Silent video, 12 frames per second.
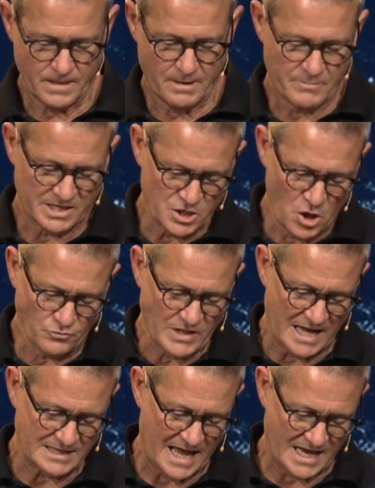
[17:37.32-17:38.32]
But note
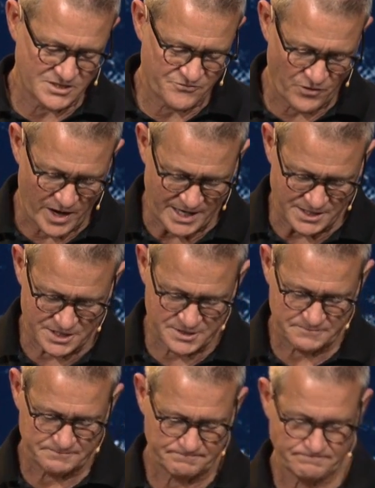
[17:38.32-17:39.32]
that last phrase:
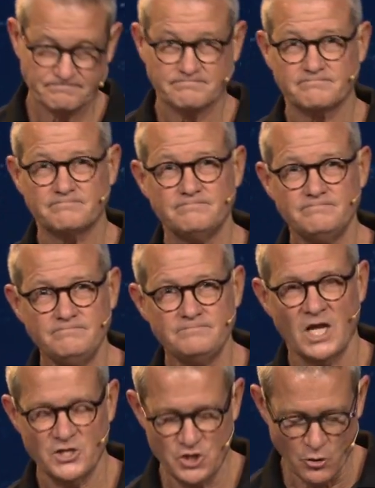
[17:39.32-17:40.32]

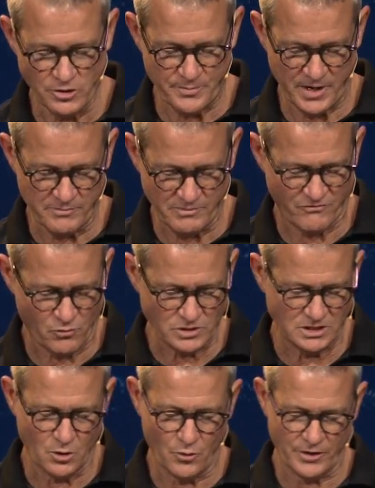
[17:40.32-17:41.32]
don't appear before the
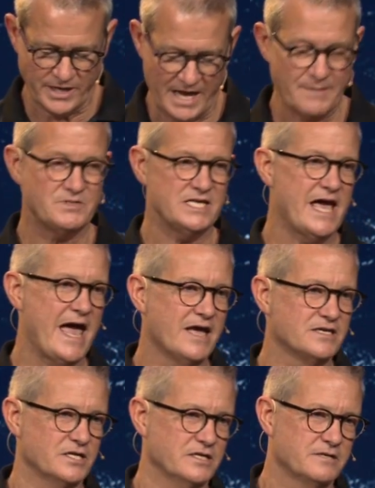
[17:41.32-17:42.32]
Lord
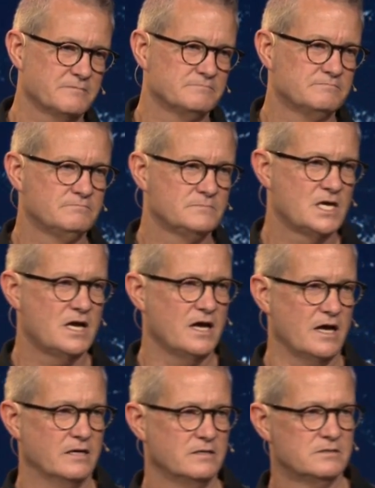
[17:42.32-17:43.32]
empty-handed.
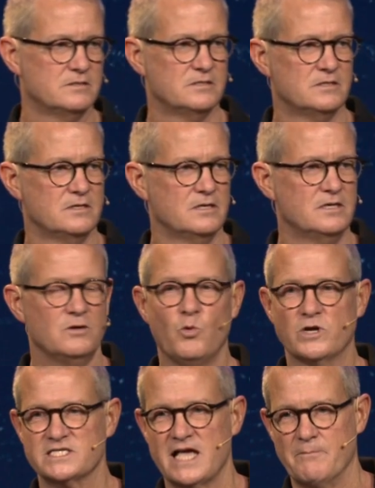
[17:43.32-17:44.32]
What
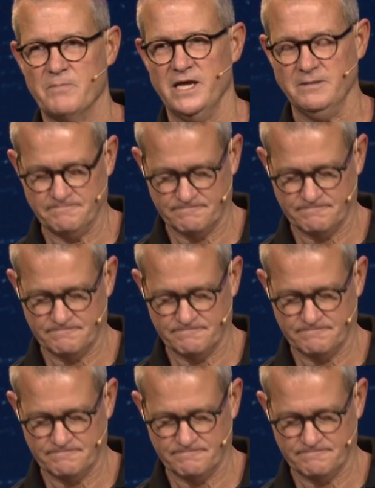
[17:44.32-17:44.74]
does that mean?